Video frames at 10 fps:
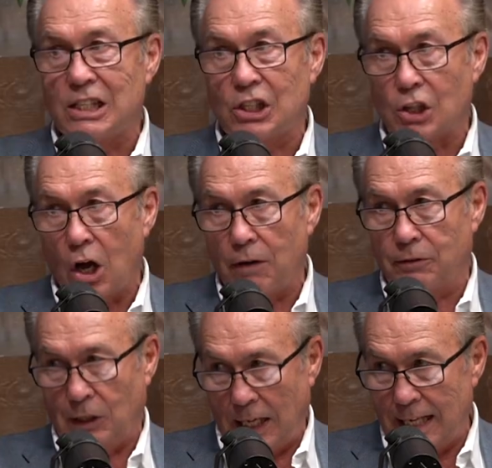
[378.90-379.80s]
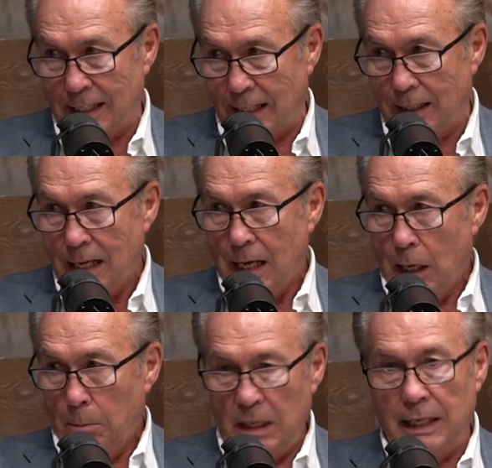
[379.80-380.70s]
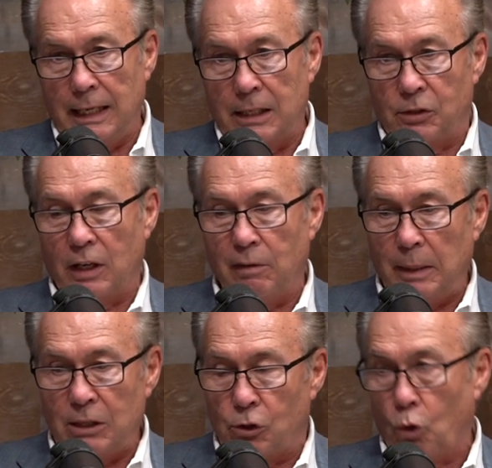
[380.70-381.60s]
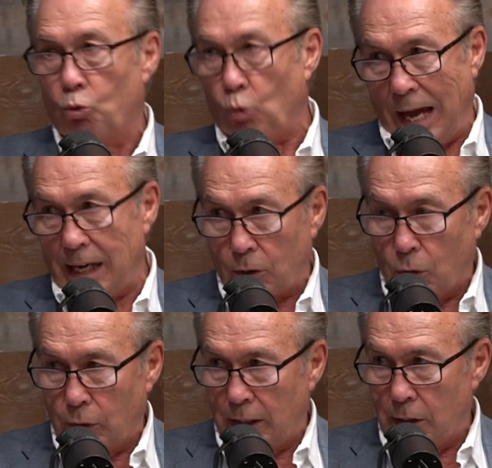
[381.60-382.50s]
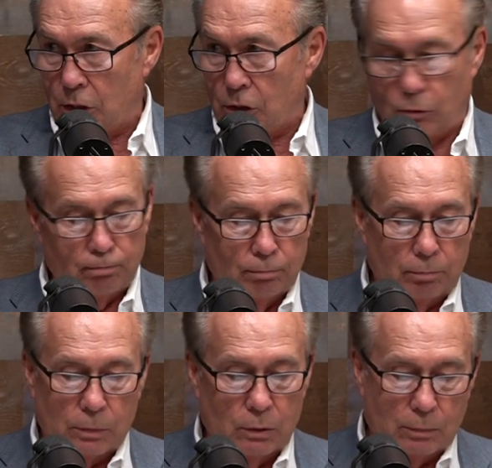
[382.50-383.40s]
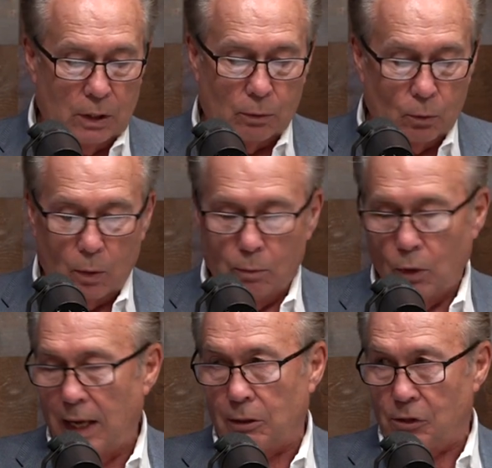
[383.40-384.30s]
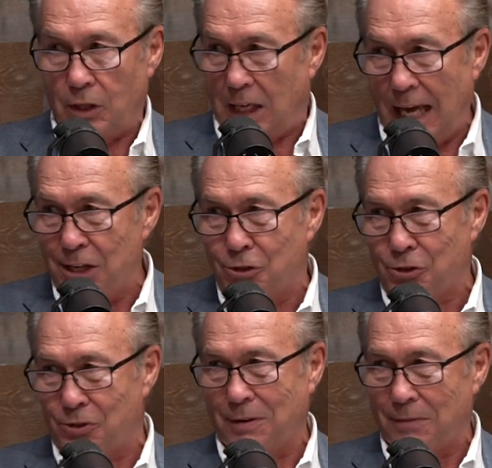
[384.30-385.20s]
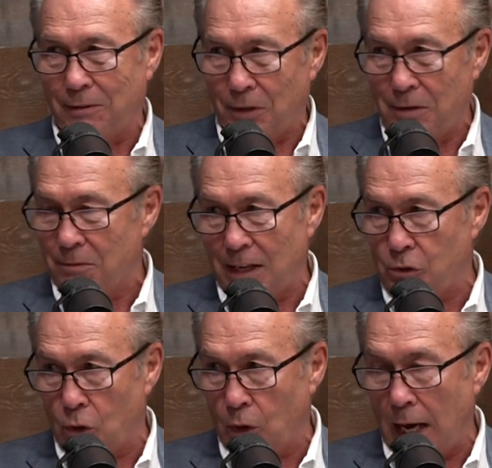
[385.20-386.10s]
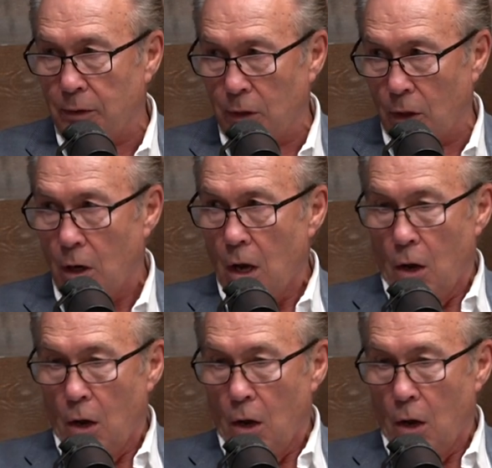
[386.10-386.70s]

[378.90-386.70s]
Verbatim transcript: soft landing? Meaning instead of being so radical that it just, you know, rattles the cages of every investor out there